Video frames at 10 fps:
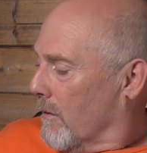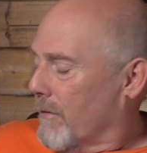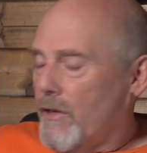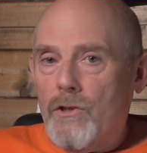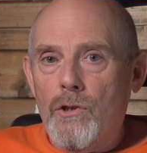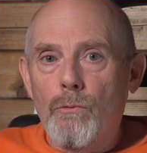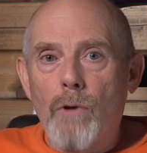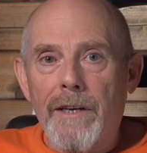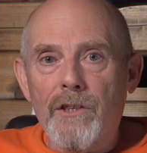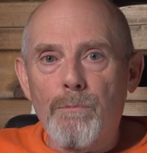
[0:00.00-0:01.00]
for this new
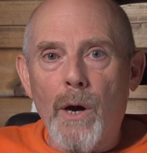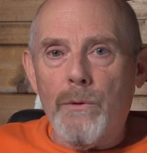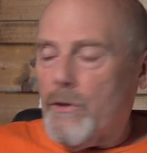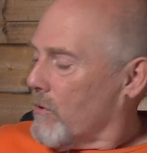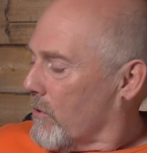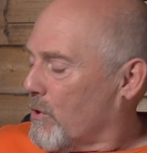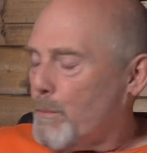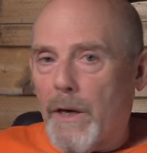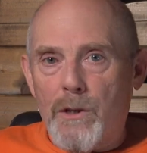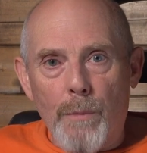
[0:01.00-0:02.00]
range of motors, the
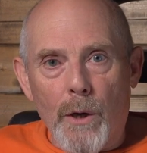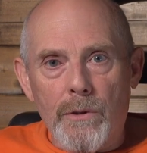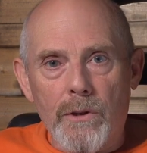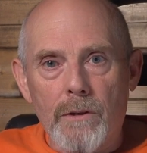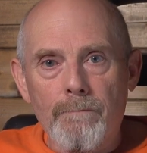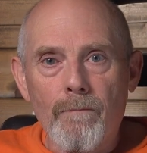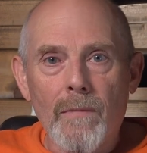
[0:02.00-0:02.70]
space motors.